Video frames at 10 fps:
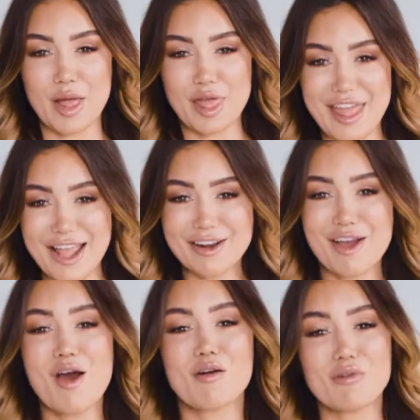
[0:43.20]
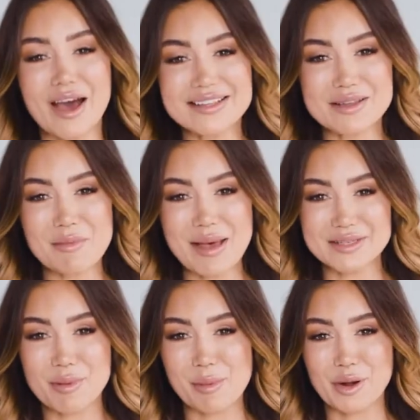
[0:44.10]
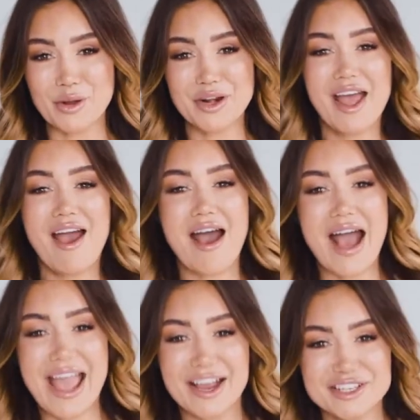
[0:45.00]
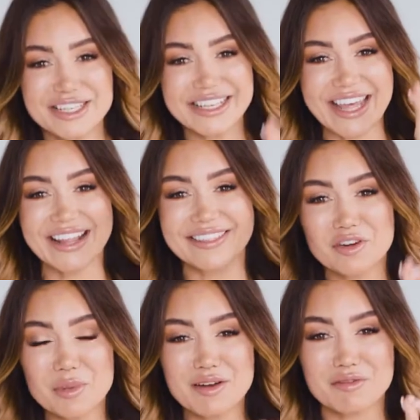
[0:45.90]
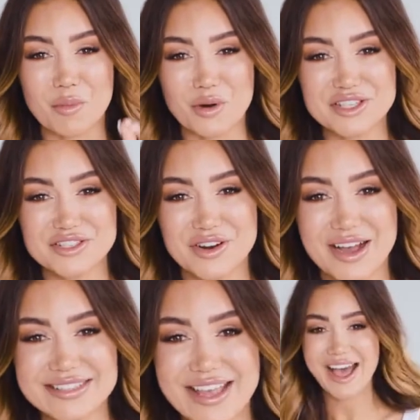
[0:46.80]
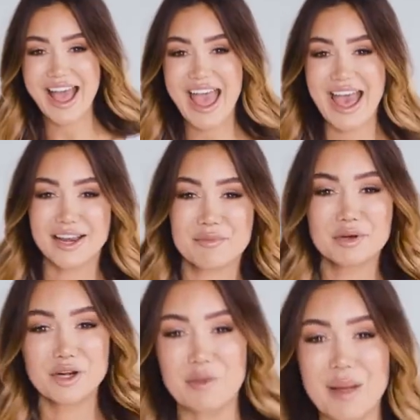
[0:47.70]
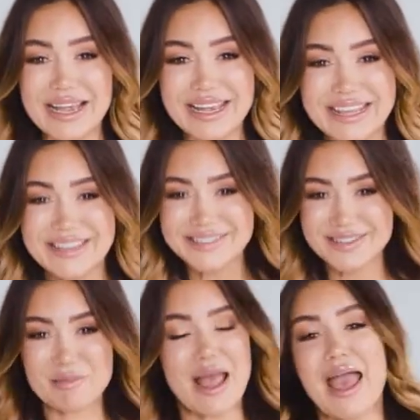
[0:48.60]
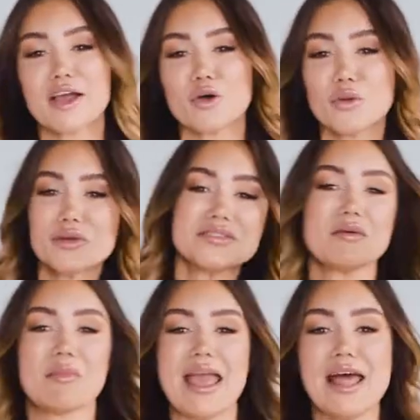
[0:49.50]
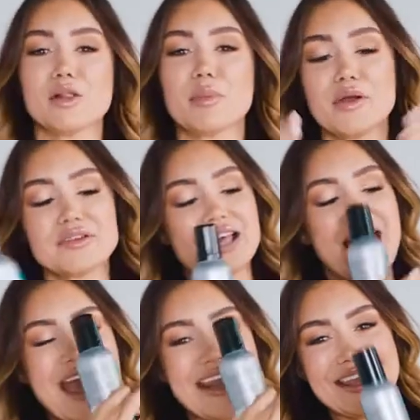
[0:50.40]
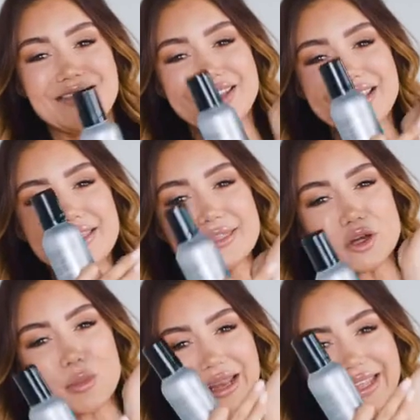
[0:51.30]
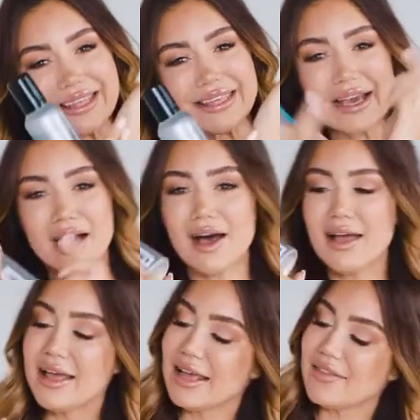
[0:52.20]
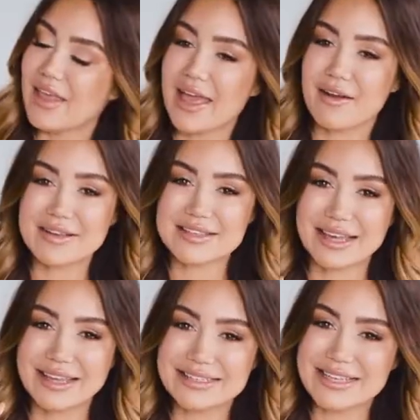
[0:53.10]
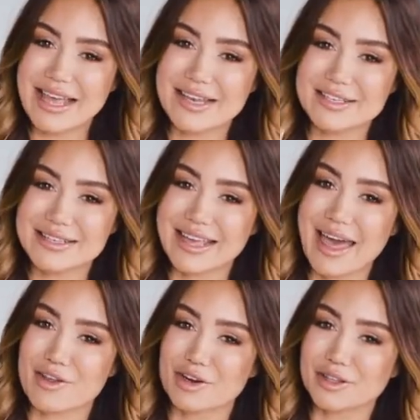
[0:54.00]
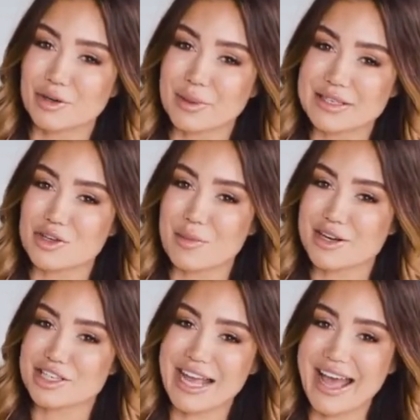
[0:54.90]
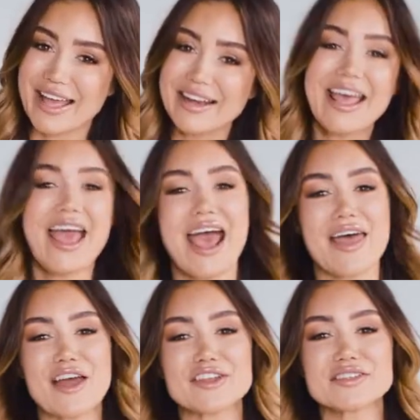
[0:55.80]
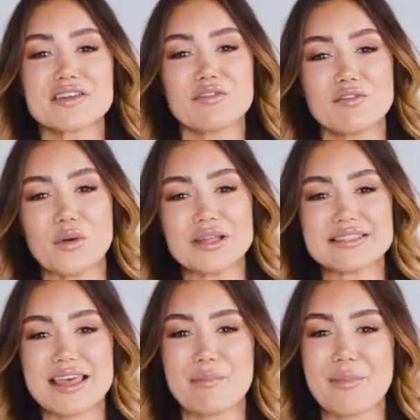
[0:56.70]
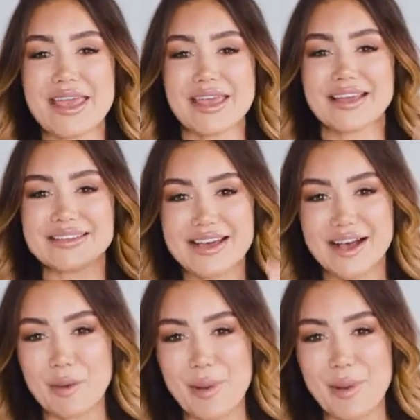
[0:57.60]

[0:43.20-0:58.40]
Then, right as I'm about to pop it on, I actually get a little bit of moisturizer and I put it on my knees, my ankles, my elbows, and even like a little bit here in the areas that can tend to gather a little bit too much tan, and that just avoids there being darker